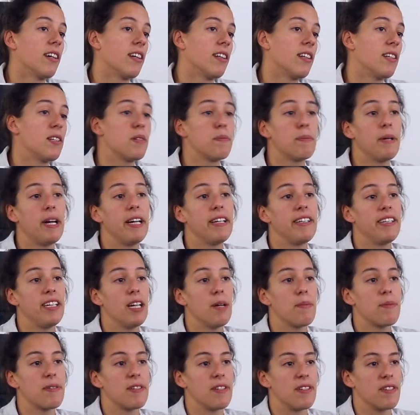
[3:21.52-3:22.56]
Despite the
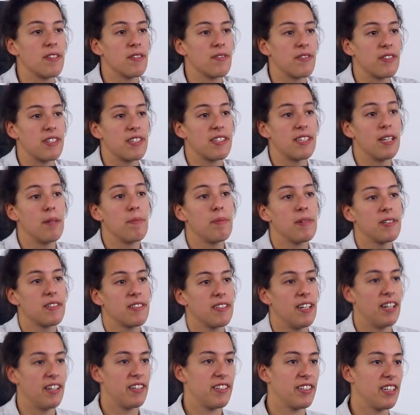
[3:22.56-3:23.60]
absence of a sample
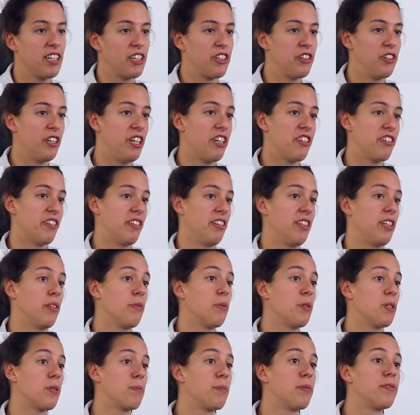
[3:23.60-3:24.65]
size calculation that
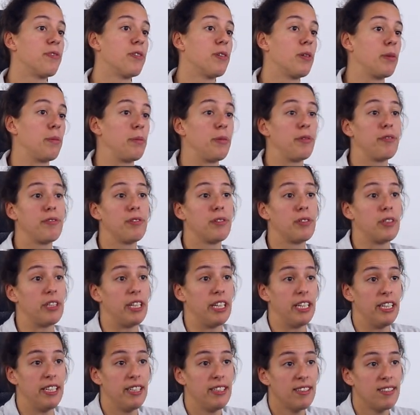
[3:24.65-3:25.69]
was performed
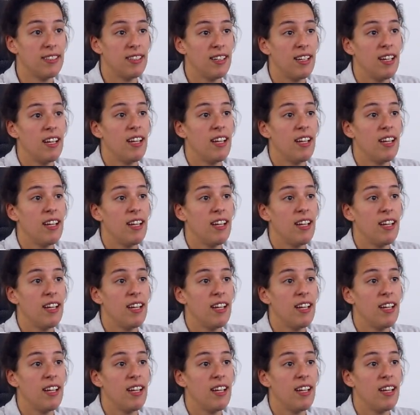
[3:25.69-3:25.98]
beforehand,